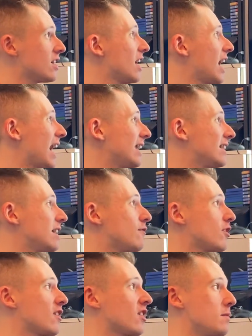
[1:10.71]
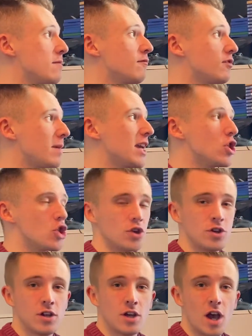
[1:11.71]
and gives us some information
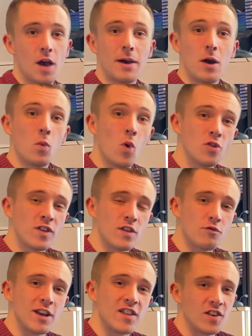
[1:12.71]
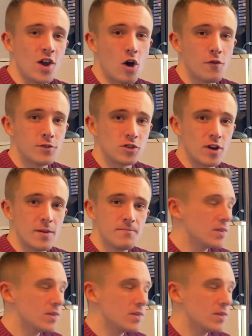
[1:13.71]
about what is written after it.